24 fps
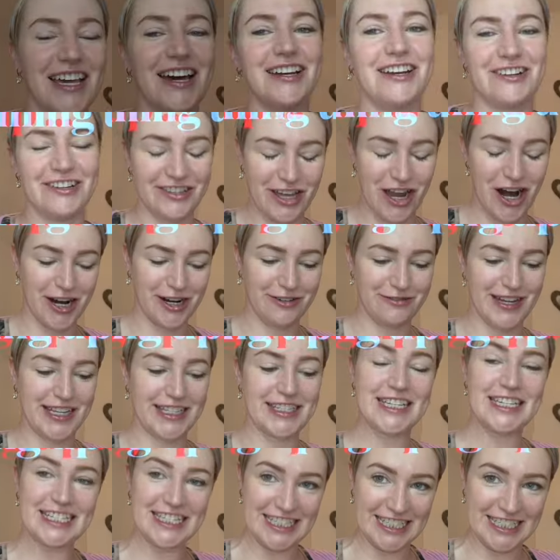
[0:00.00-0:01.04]
I learned the hard way.
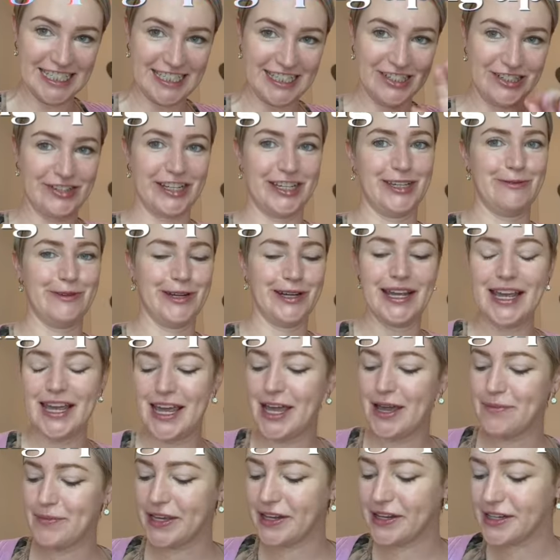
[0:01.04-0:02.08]
This is a tricky one
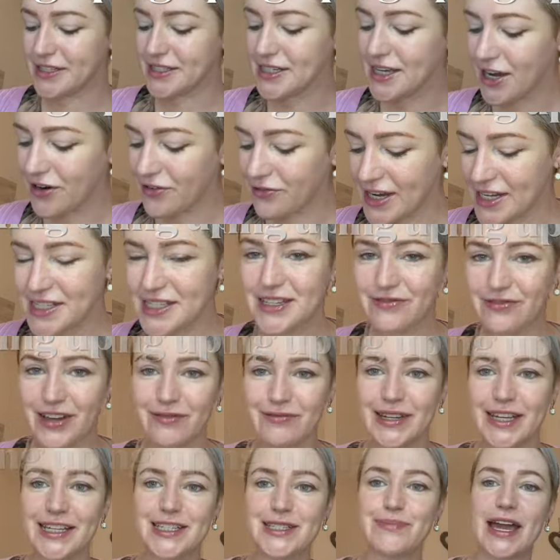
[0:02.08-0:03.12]
because friends and
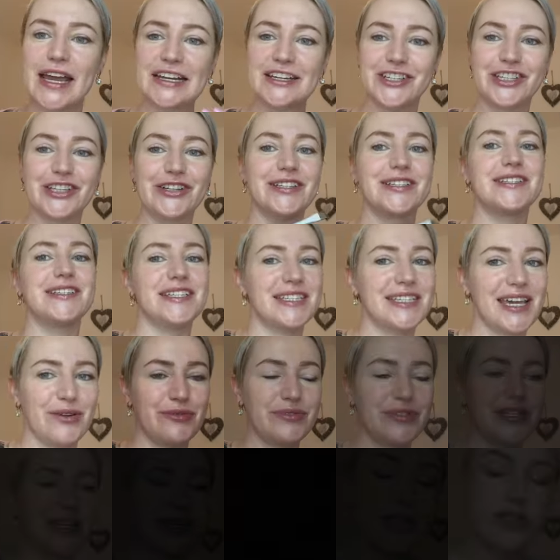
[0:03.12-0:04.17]
family expect a certain
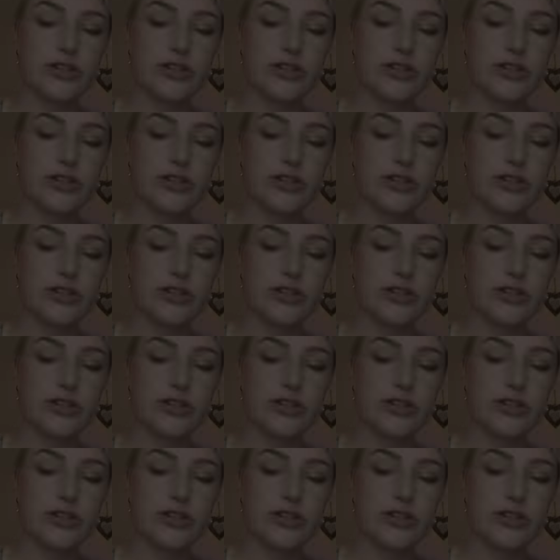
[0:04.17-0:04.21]
discount. It